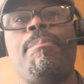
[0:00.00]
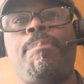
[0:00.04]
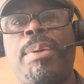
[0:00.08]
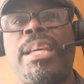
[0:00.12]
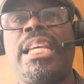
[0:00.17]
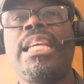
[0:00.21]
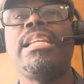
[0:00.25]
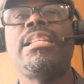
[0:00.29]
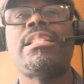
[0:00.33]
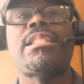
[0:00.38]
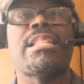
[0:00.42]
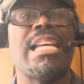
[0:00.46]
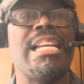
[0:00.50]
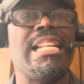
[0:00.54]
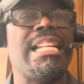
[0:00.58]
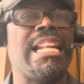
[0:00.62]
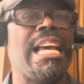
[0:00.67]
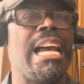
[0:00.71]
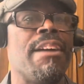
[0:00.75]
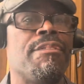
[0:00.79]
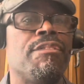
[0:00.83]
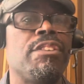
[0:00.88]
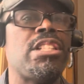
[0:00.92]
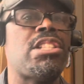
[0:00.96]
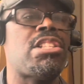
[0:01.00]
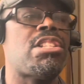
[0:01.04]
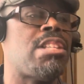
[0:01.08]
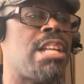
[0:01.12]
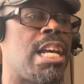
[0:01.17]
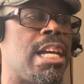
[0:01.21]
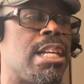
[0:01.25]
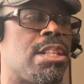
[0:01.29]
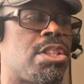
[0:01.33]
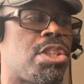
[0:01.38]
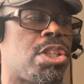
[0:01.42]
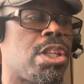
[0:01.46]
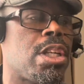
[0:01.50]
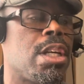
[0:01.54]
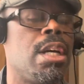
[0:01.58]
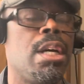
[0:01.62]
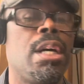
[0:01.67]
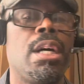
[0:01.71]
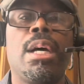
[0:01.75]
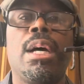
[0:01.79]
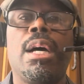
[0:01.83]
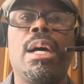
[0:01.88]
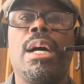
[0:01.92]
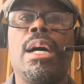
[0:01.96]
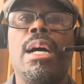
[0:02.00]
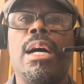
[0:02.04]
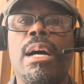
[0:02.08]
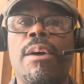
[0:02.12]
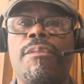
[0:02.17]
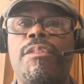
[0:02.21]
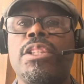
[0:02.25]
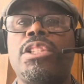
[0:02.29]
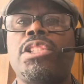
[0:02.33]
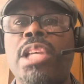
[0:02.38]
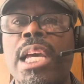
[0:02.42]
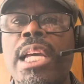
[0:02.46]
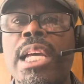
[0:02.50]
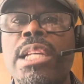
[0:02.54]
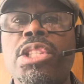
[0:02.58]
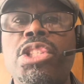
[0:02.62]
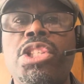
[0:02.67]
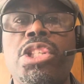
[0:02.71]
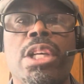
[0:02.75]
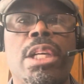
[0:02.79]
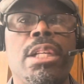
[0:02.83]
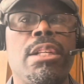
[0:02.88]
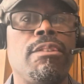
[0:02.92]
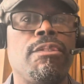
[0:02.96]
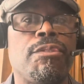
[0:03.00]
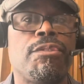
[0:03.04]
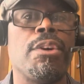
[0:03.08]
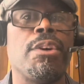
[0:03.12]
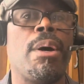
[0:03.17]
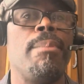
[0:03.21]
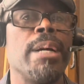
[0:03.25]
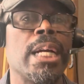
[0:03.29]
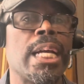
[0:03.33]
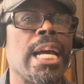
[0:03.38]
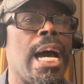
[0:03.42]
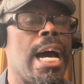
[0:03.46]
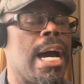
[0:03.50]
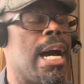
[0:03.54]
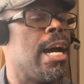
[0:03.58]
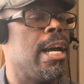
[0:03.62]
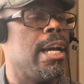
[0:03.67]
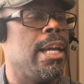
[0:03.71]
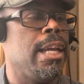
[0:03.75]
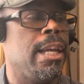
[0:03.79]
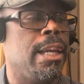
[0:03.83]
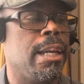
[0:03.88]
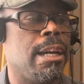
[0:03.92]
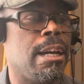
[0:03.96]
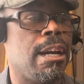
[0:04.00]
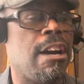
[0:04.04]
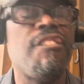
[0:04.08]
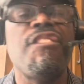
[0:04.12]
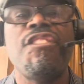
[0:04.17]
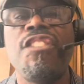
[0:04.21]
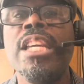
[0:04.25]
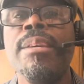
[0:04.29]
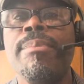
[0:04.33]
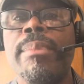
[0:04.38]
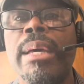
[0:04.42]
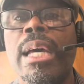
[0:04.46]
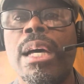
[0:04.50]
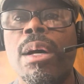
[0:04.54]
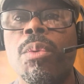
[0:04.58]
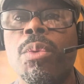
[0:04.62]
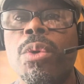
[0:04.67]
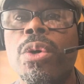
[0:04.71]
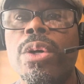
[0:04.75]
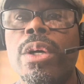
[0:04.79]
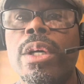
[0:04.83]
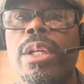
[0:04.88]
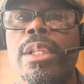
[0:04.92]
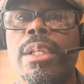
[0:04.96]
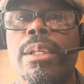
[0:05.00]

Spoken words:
piece and every stitch of attention from a guy. A female would.